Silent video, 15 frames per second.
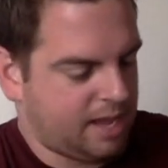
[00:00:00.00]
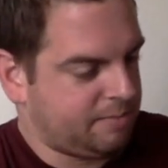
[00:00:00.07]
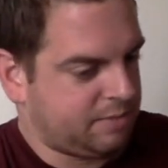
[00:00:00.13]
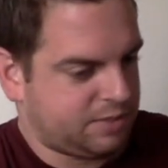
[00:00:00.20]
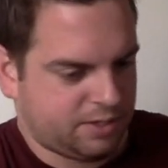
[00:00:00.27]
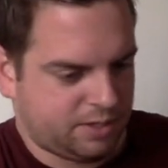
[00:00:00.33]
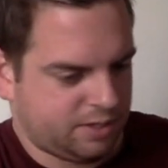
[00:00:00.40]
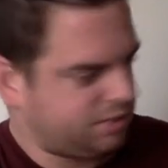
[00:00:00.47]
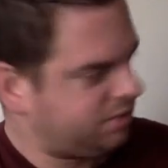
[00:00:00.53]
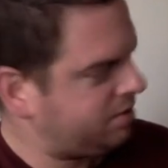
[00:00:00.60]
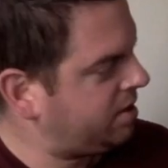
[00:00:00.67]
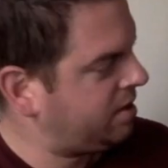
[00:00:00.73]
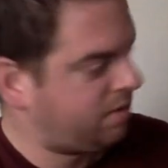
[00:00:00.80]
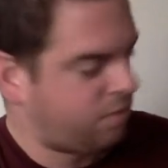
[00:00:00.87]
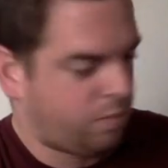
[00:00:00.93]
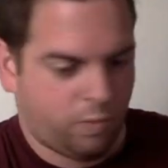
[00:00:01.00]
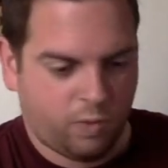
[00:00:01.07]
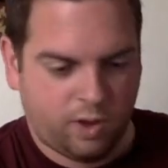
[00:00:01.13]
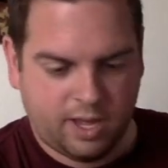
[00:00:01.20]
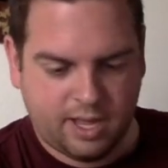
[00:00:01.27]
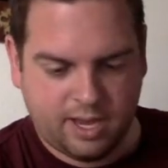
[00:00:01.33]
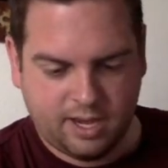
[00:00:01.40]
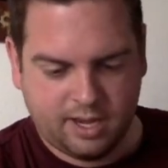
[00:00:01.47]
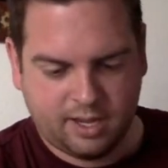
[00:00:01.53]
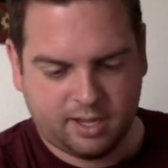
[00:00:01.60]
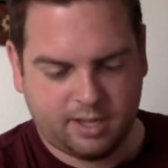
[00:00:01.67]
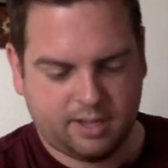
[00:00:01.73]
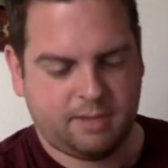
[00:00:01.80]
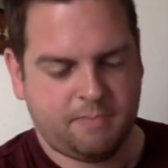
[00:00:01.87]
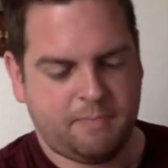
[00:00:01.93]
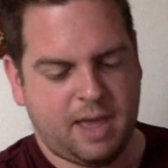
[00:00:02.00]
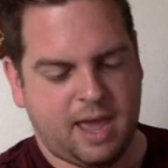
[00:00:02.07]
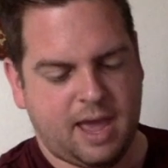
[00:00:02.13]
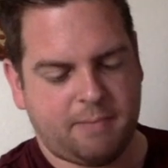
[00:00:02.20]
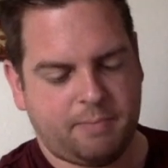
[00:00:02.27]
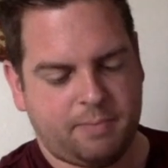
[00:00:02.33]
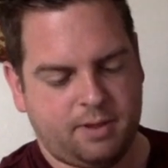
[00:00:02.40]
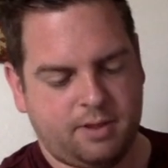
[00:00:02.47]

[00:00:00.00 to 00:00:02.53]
So there's one map.